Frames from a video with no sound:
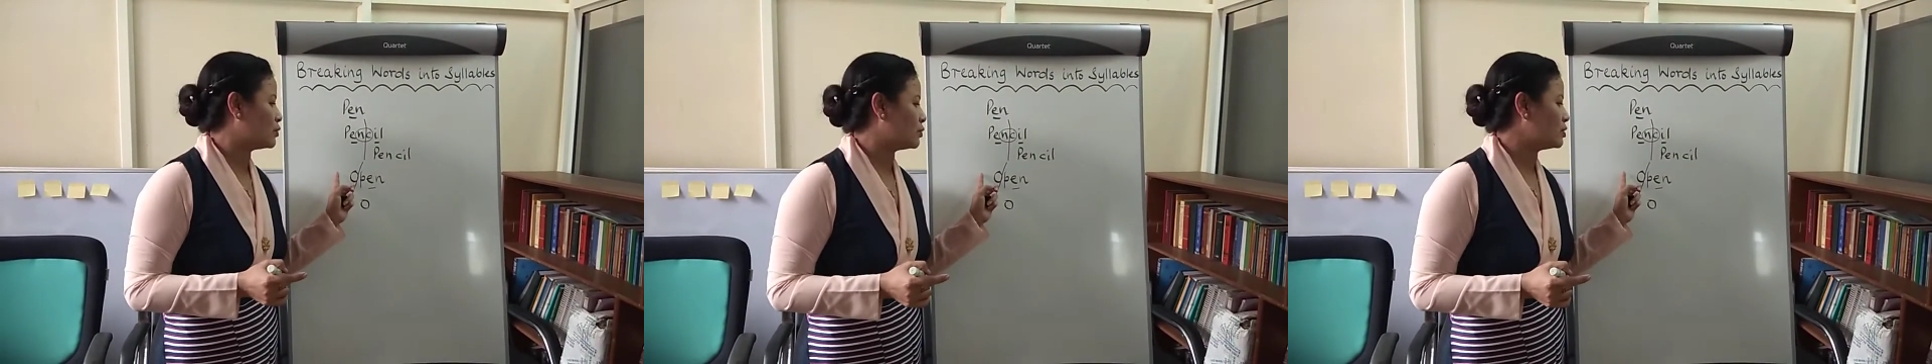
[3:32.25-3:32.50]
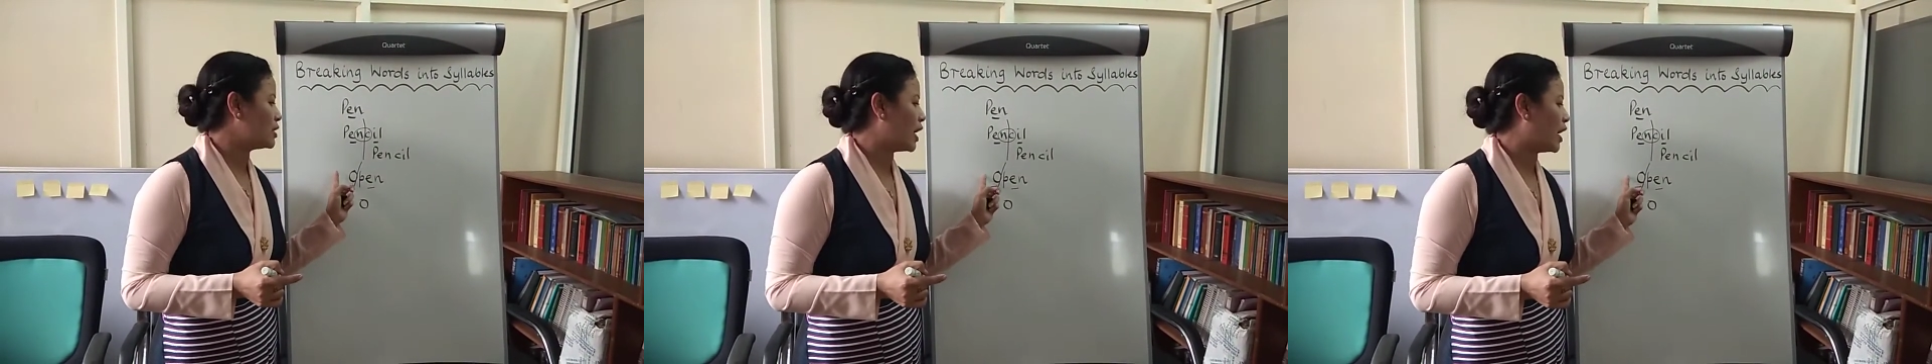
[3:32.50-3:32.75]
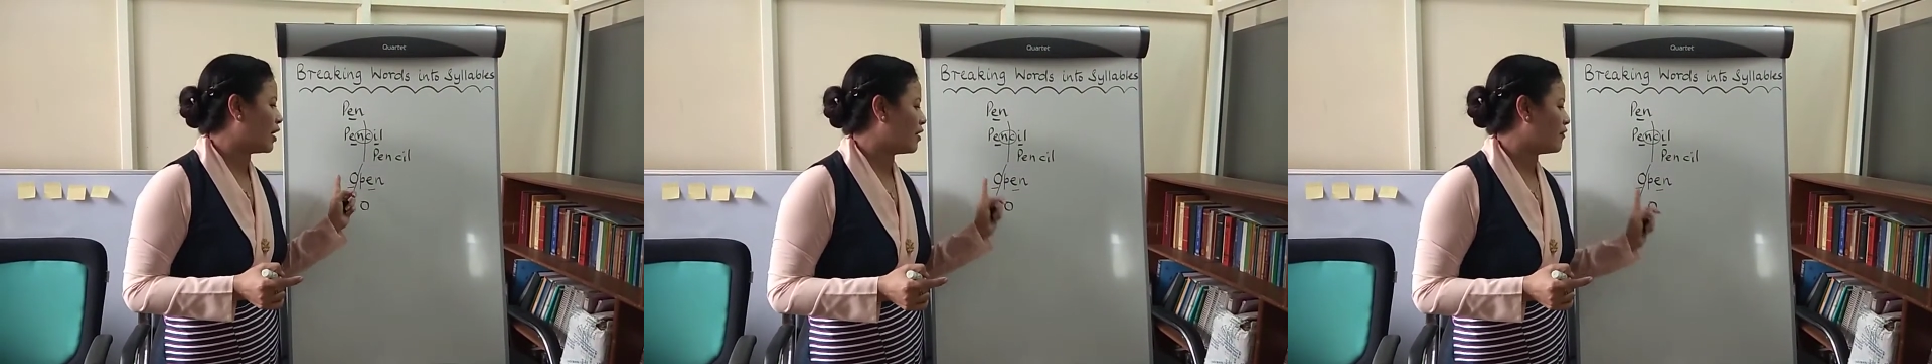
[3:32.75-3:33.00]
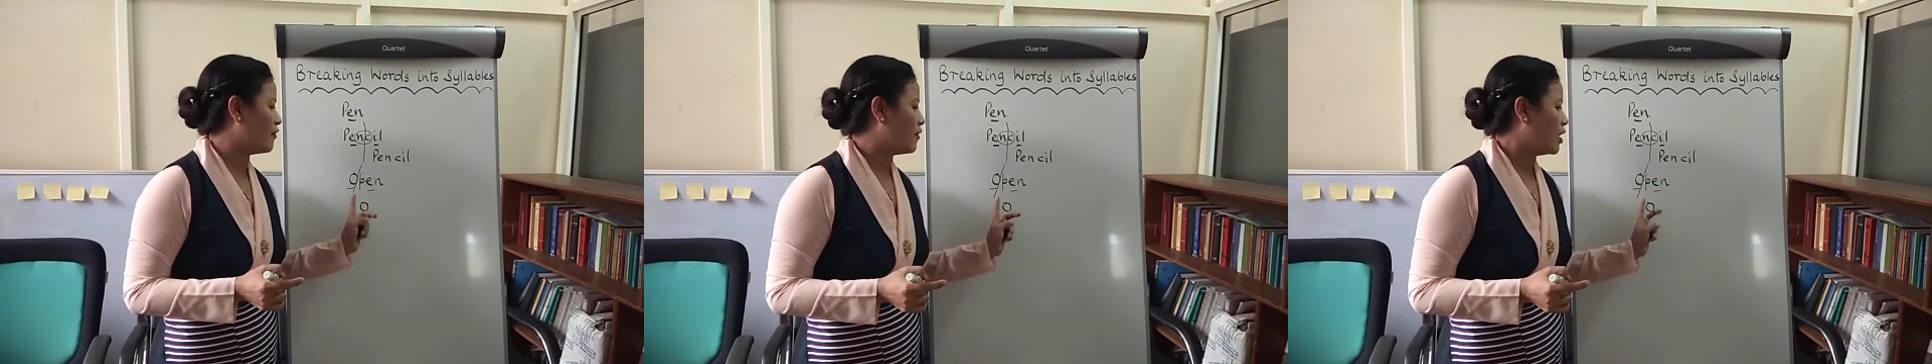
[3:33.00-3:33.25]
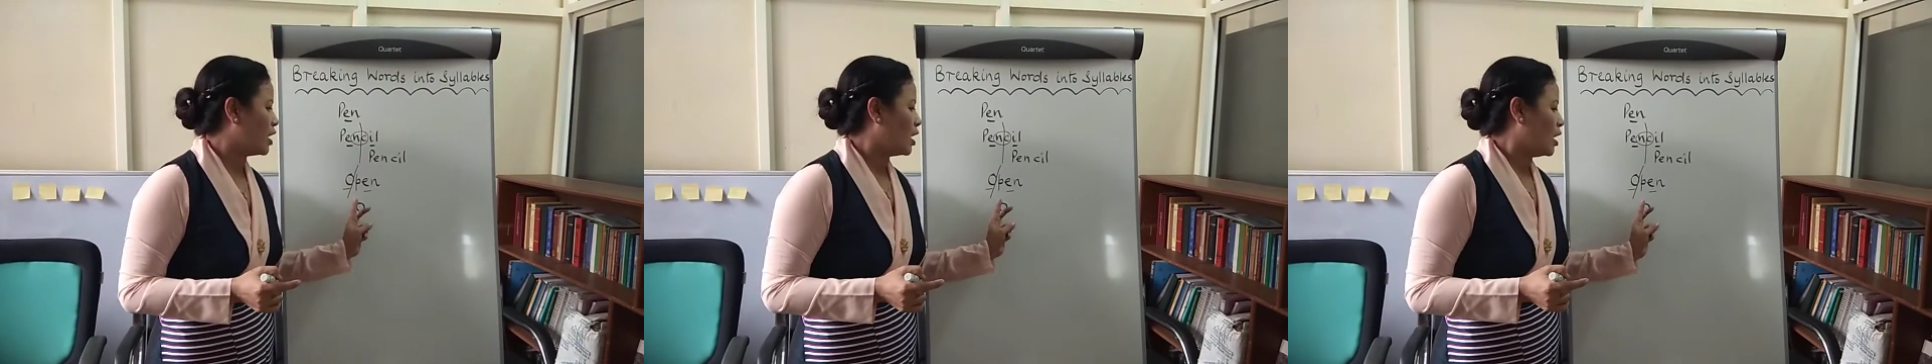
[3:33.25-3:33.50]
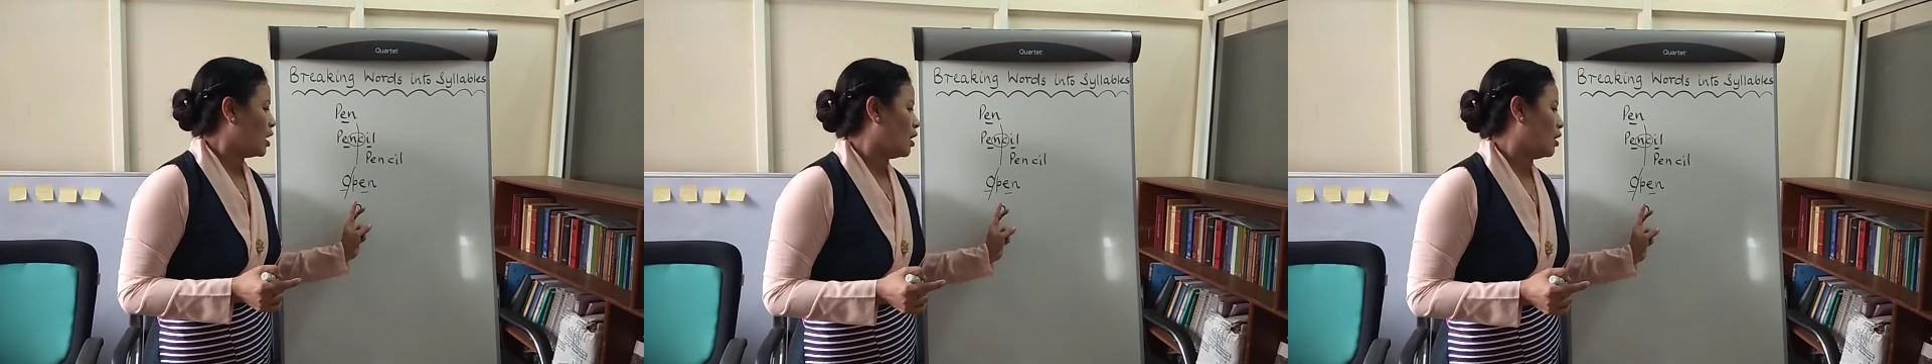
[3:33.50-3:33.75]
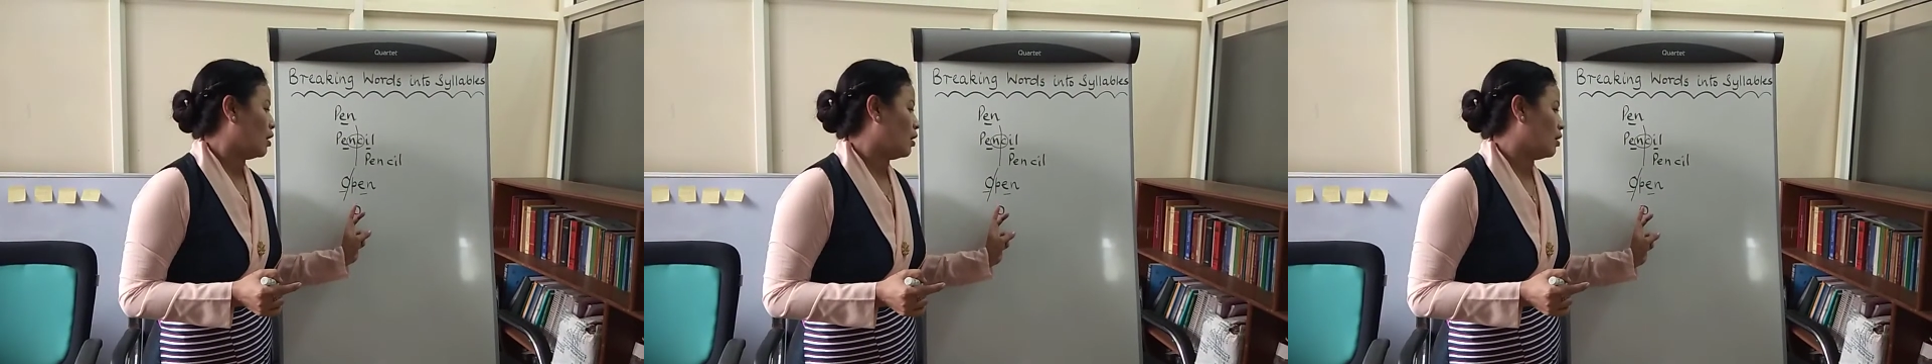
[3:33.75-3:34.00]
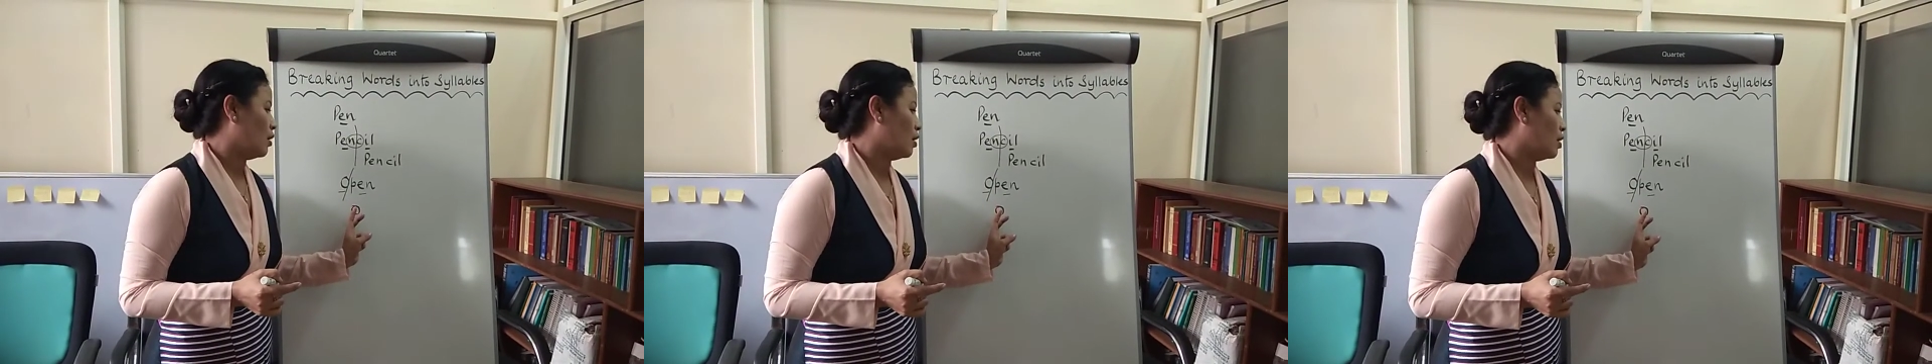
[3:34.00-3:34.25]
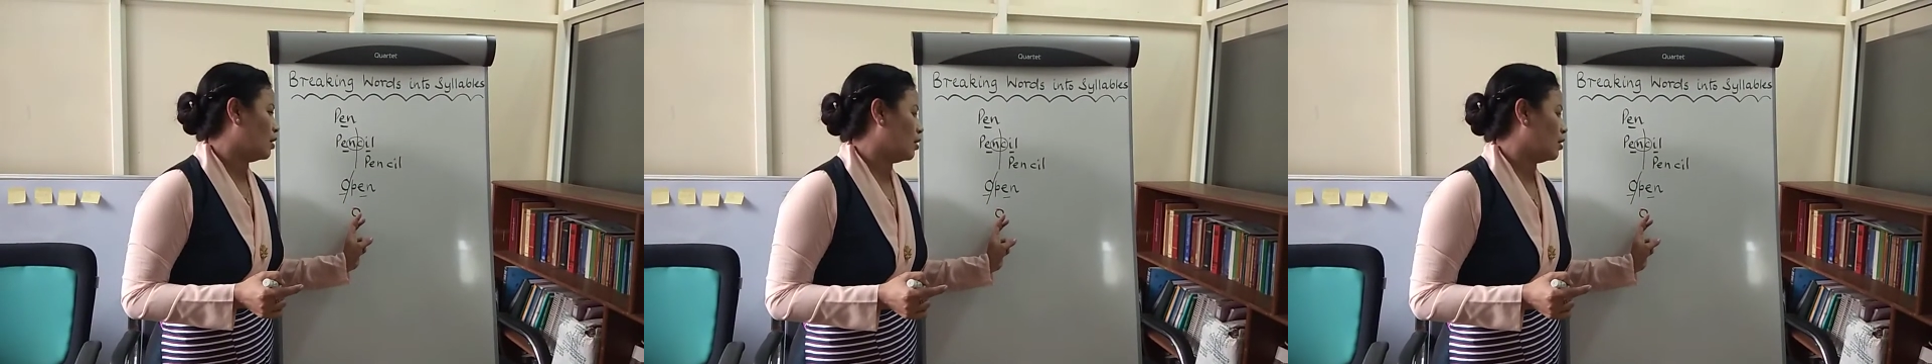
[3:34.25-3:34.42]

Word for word: don't have uh,